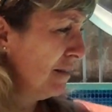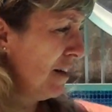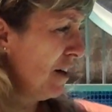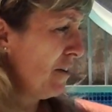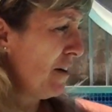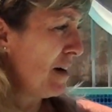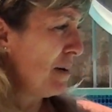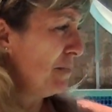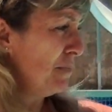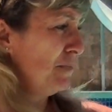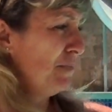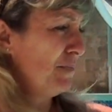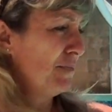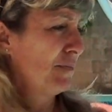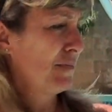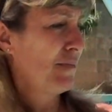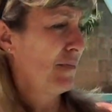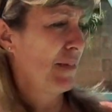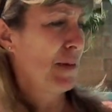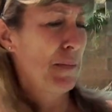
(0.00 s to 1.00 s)
All right,
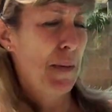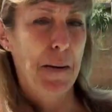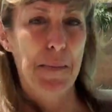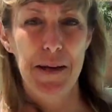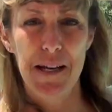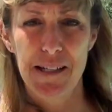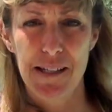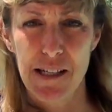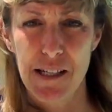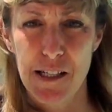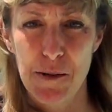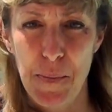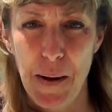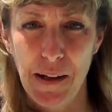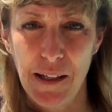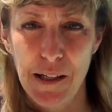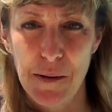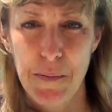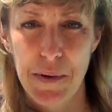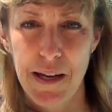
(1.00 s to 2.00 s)
maybe it's a
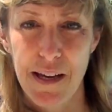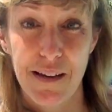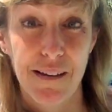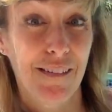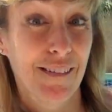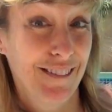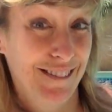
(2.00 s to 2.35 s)
spelling bee.